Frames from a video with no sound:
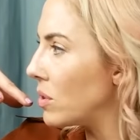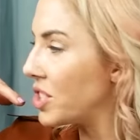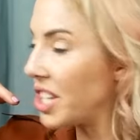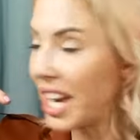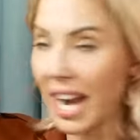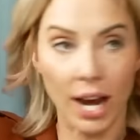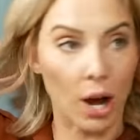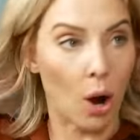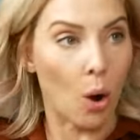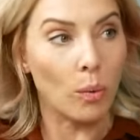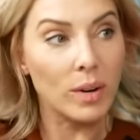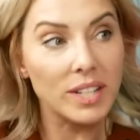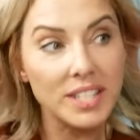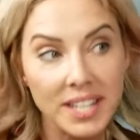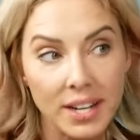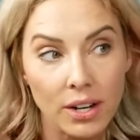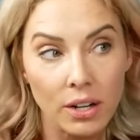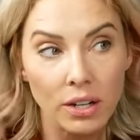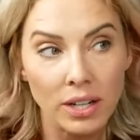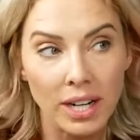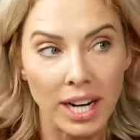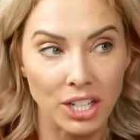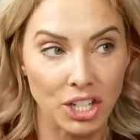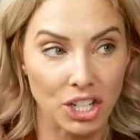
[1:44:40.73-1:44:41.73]
I always
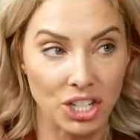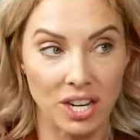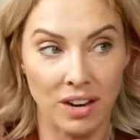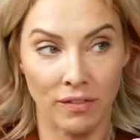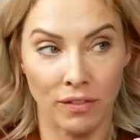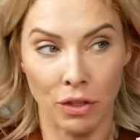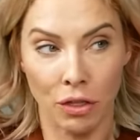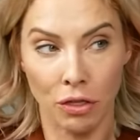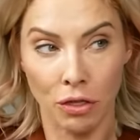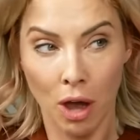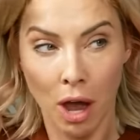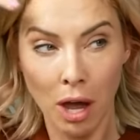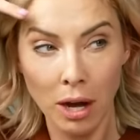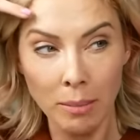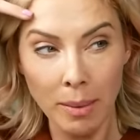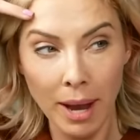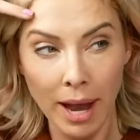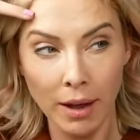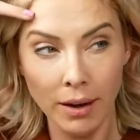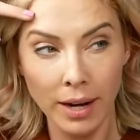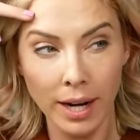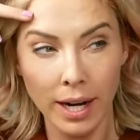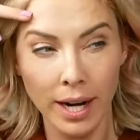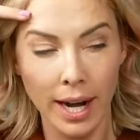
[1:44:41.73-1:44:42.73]
hear it and I just never thought
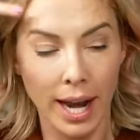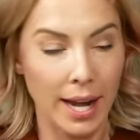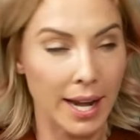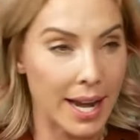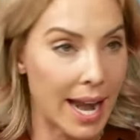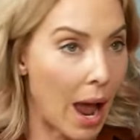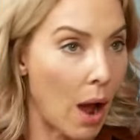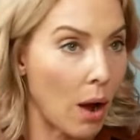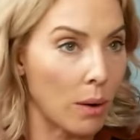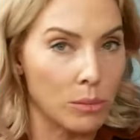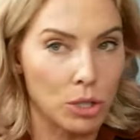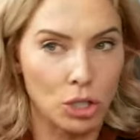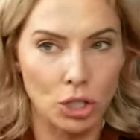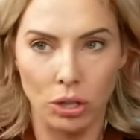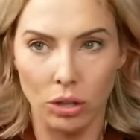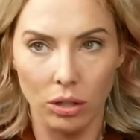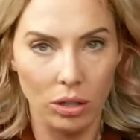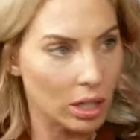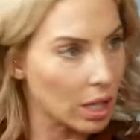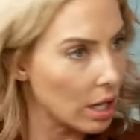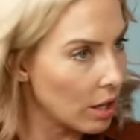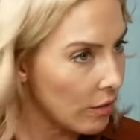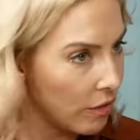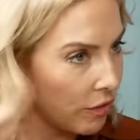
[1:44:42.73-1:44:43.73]
about it, and now I'm just
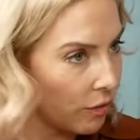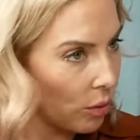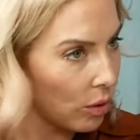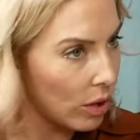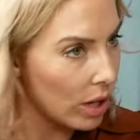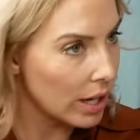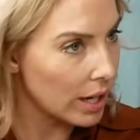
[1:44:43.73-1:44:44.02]
looking for